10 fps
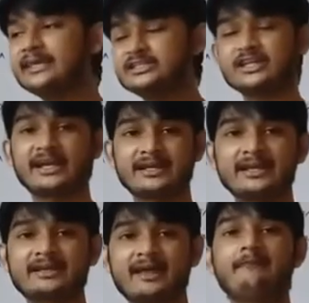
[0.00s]
each at
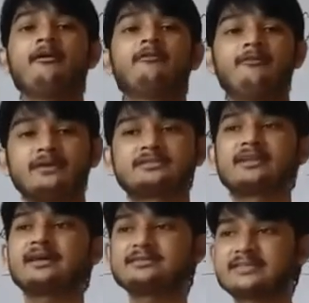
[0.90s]
a time. First
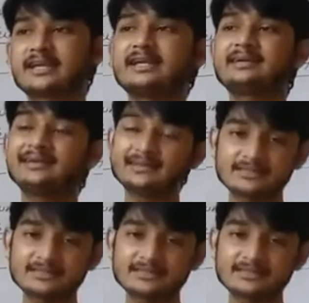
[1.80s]
glass, second glass,